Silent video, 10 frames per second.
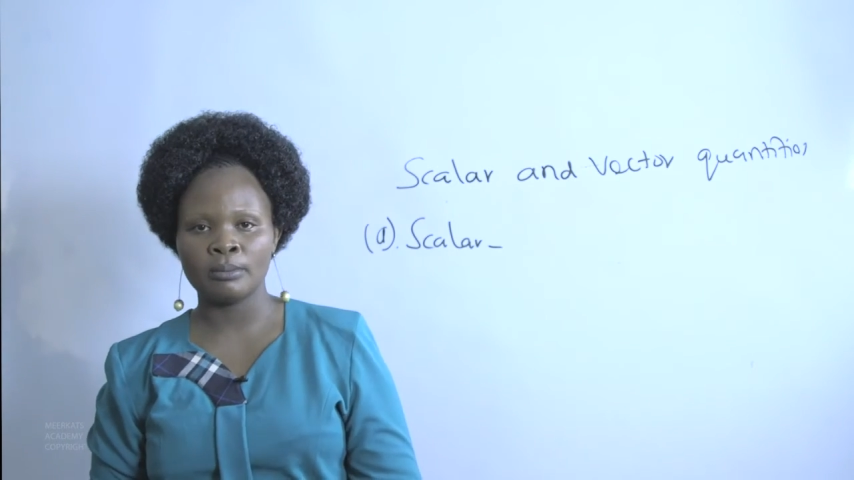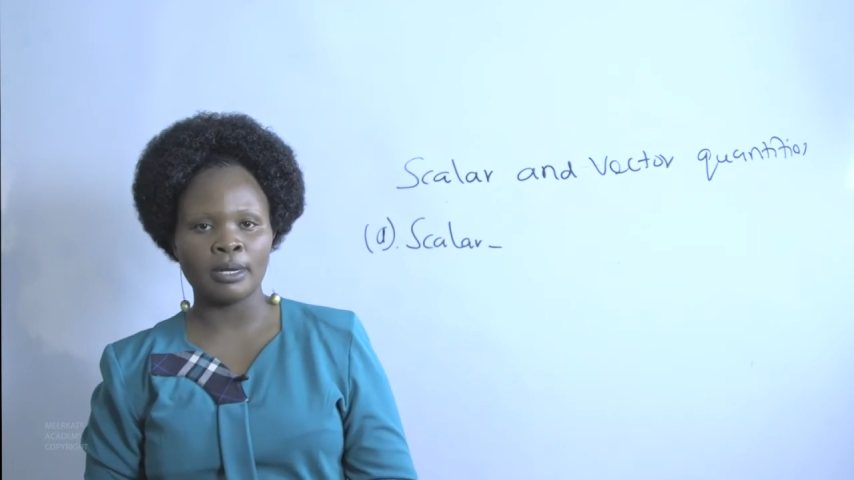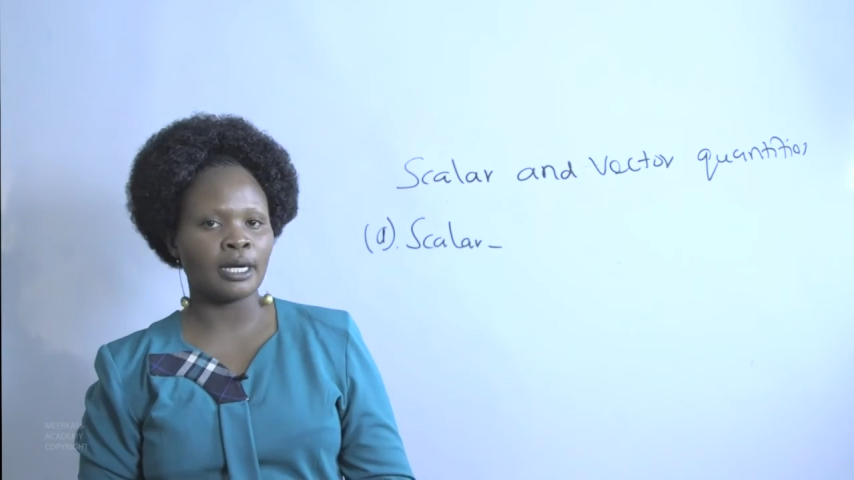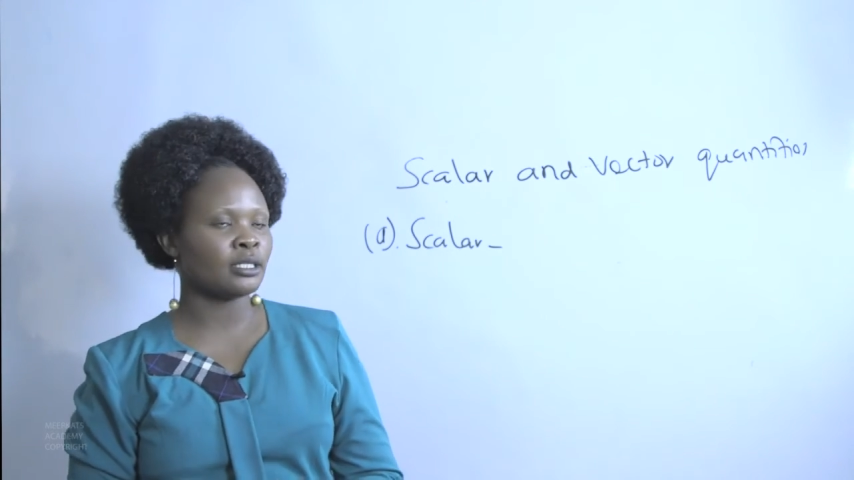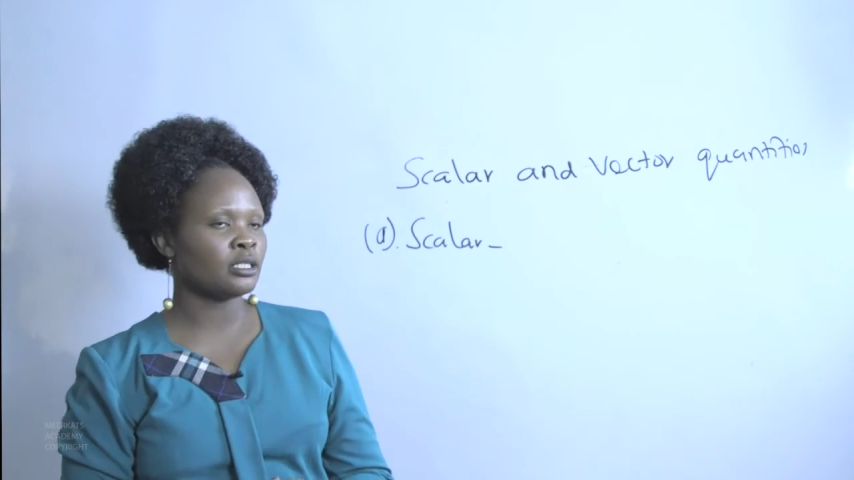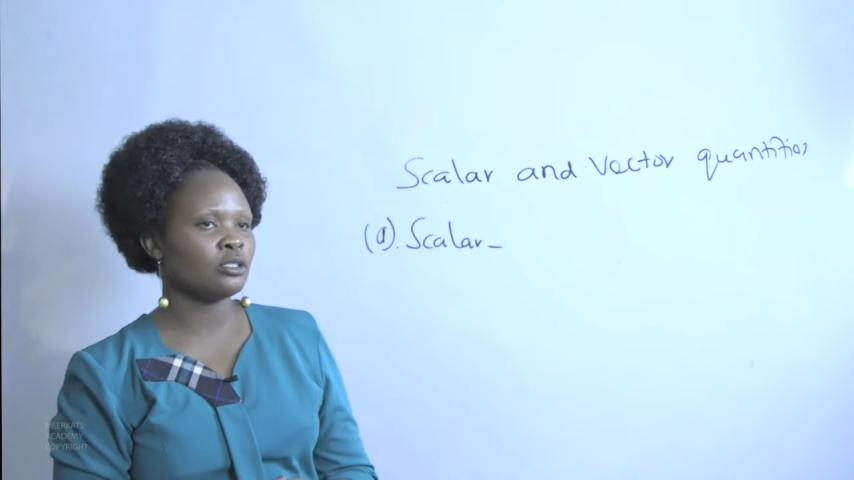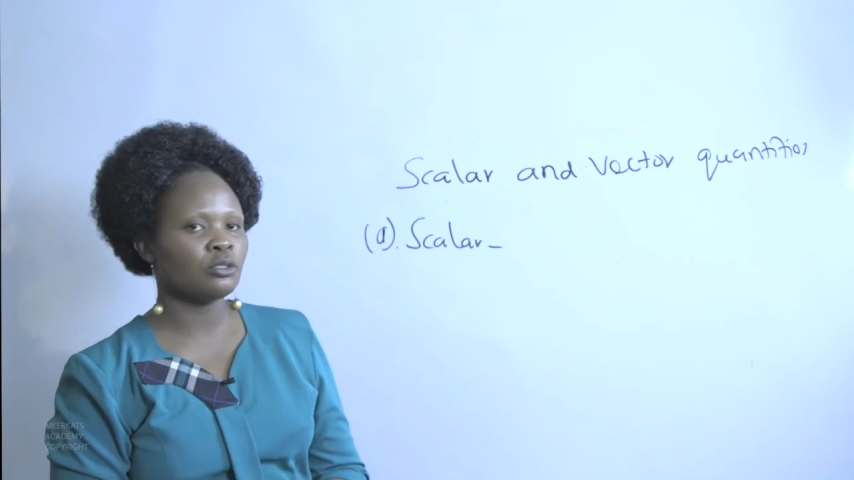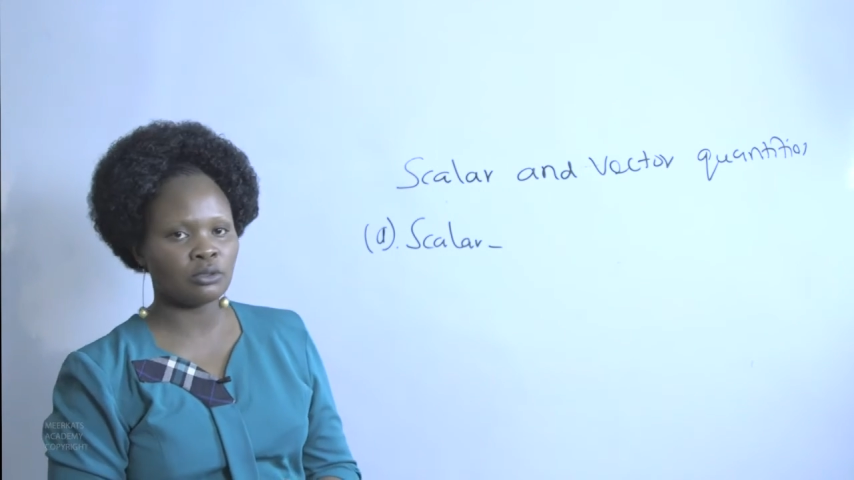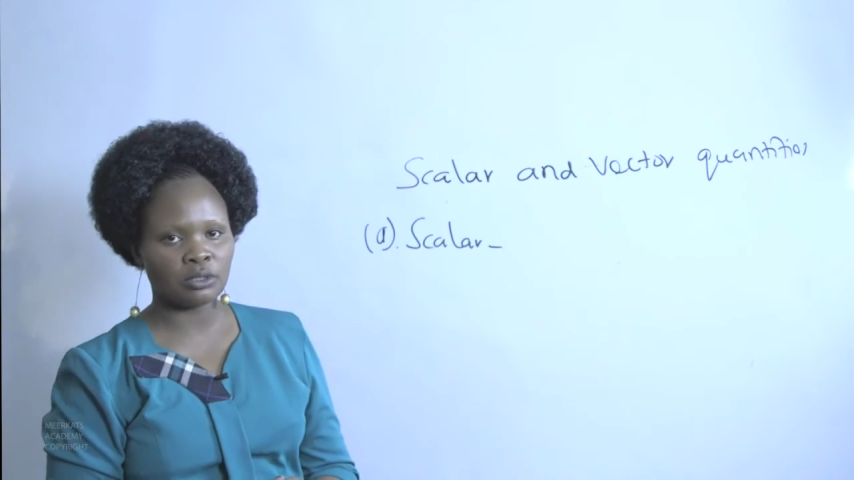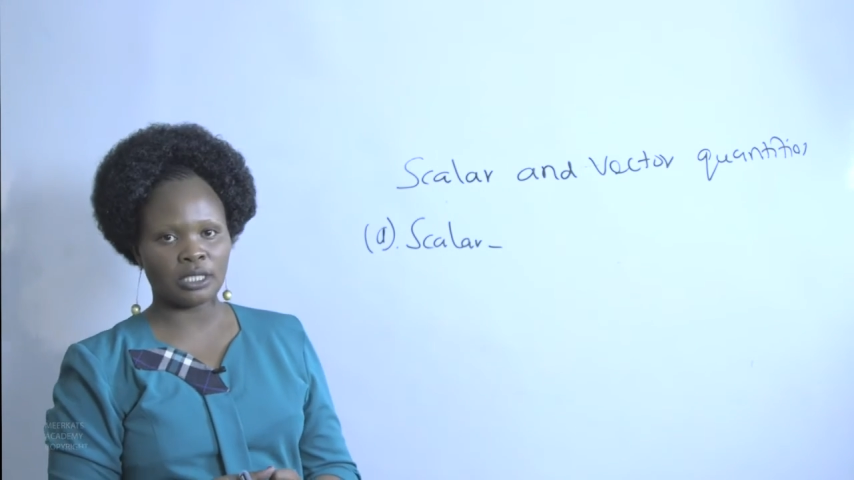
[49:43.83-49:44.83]

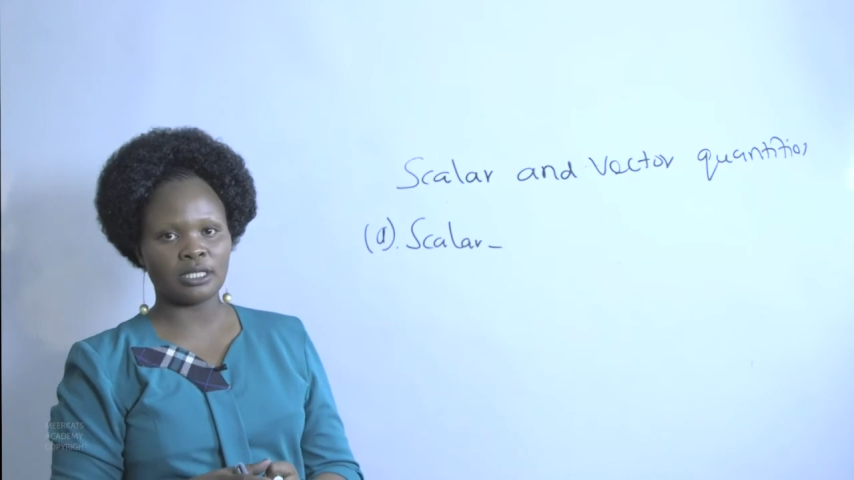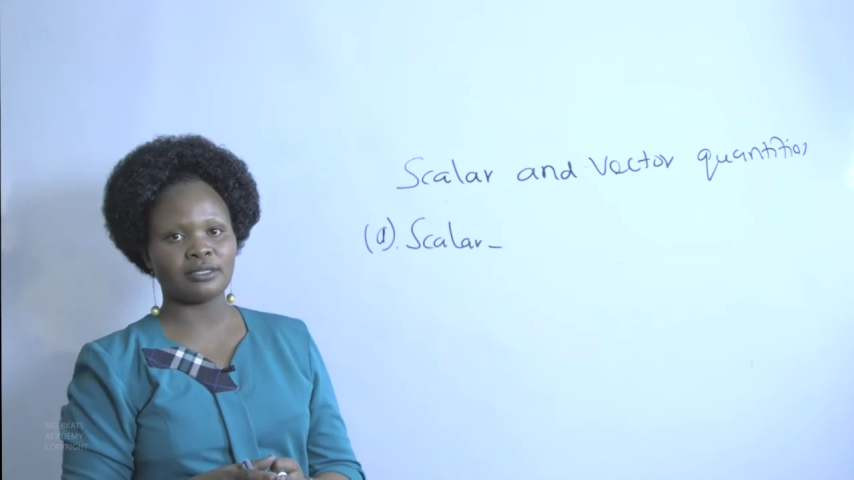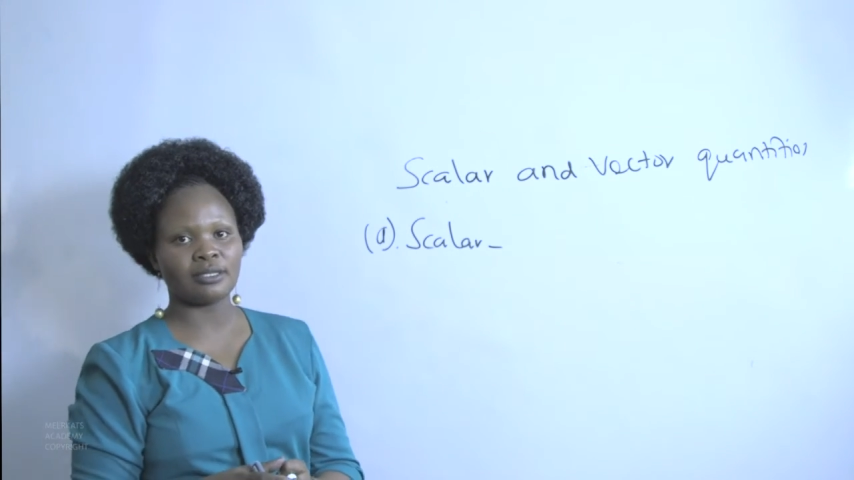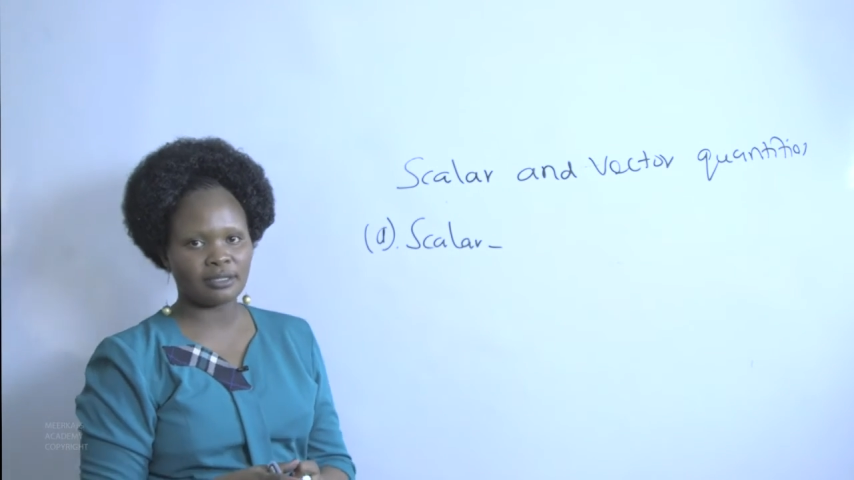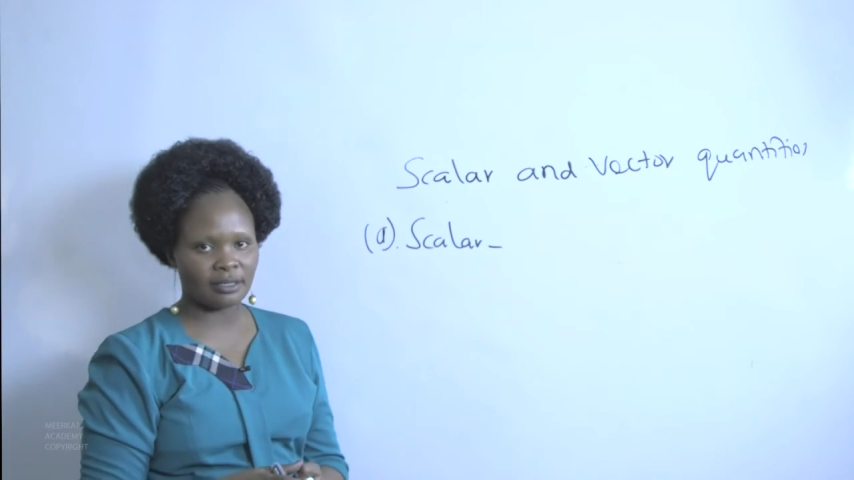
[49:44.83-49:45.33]
Magnitude is the